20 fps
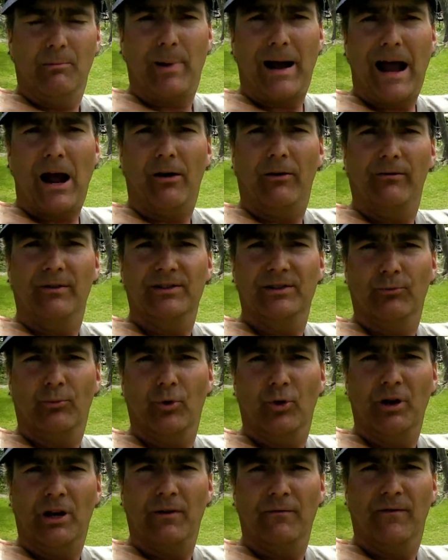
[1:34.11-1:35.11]
power isn't
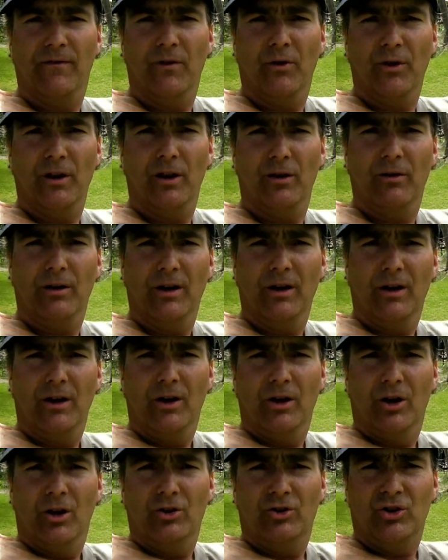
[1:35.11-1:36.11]
working for you,
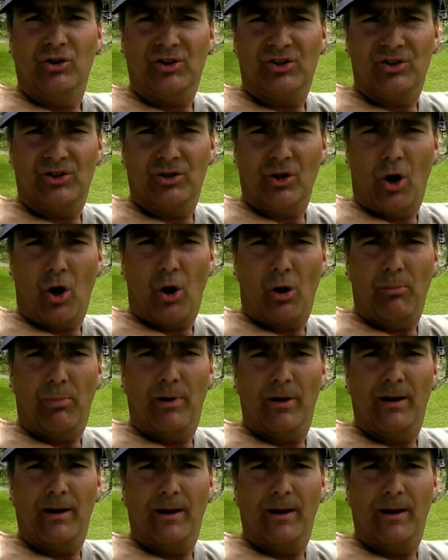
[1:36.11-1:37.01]
just stop